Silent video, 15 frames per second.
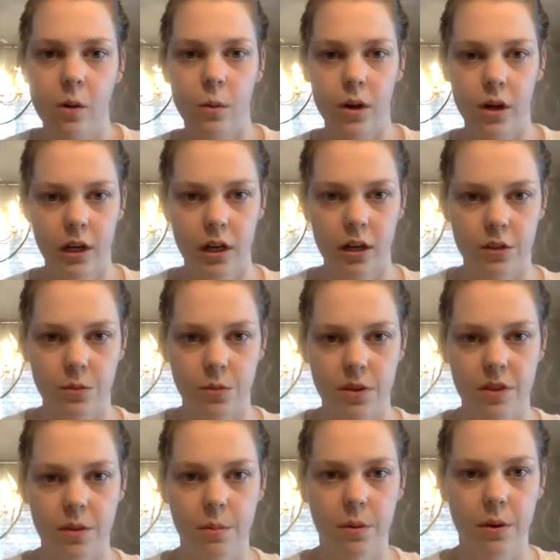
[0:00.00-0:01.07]
workers with
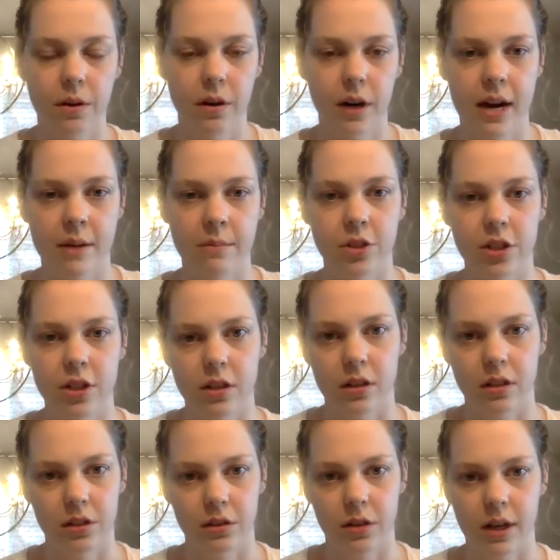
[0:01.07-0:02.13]
the program, she's
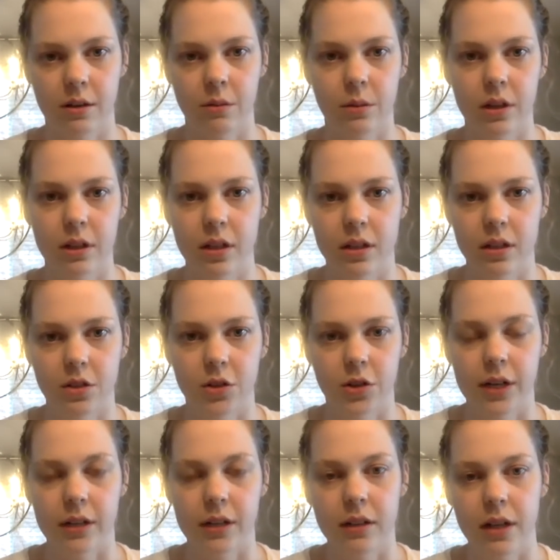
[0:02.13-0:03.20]
also kind of works as a
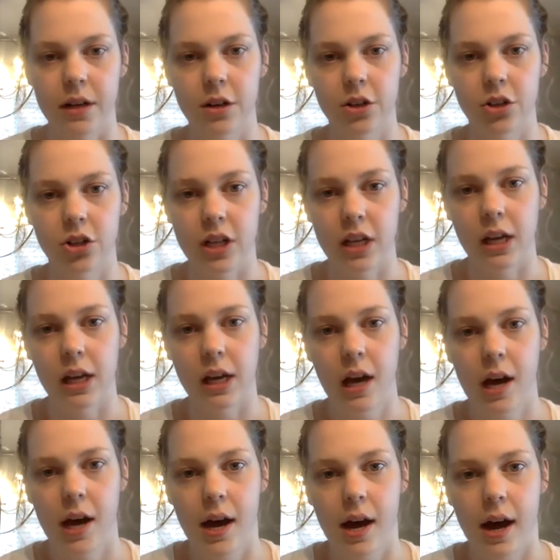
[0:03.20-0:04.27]
translator. She
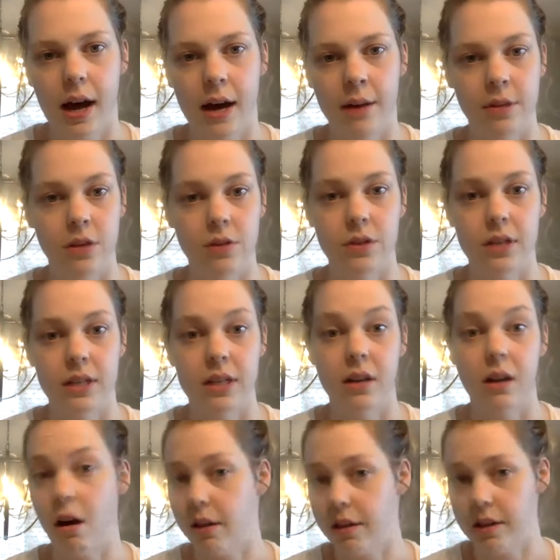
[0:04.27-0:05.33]
uses it
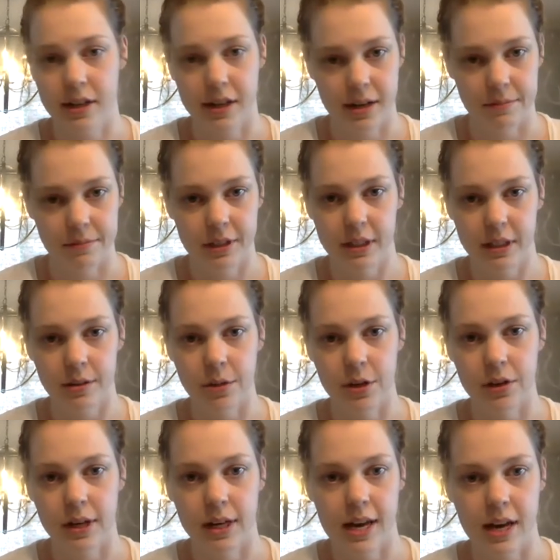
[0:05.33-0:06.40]
all the time to
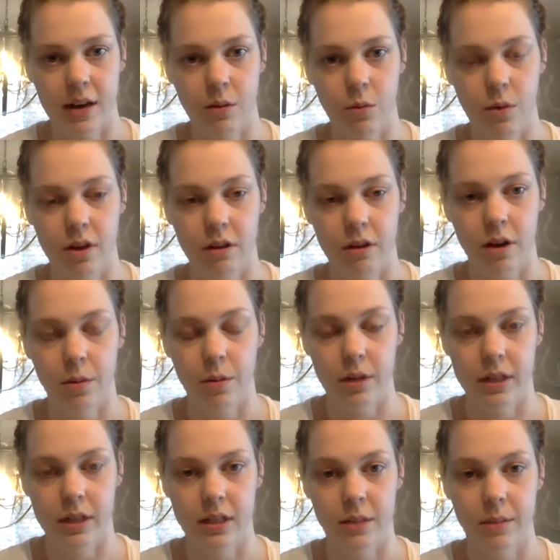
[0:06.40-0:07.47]
communicate with our
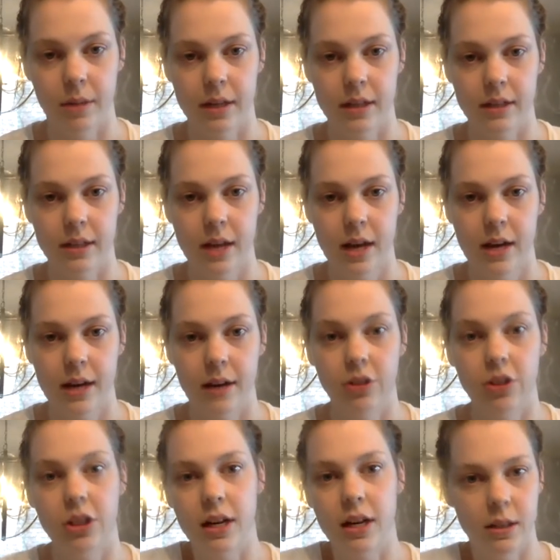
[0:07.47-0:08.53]
participants. Now
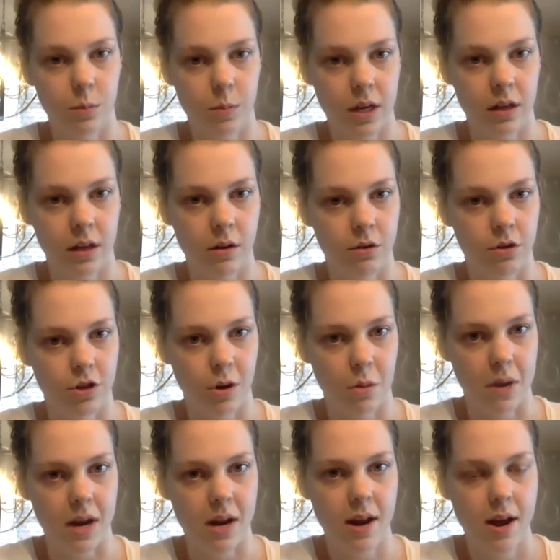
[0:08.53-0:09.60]
she does speak Low
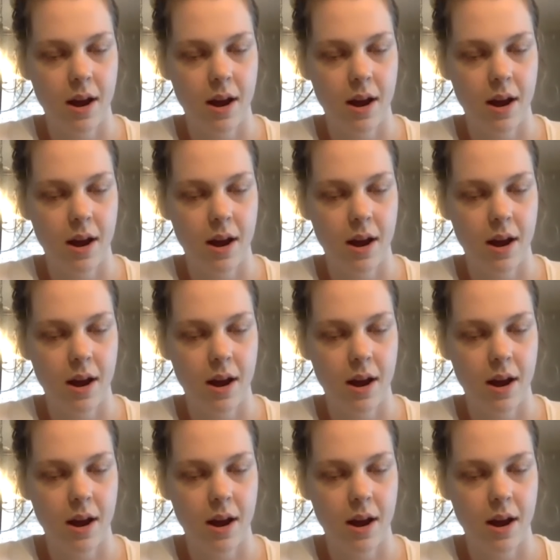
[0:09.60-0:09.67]
German,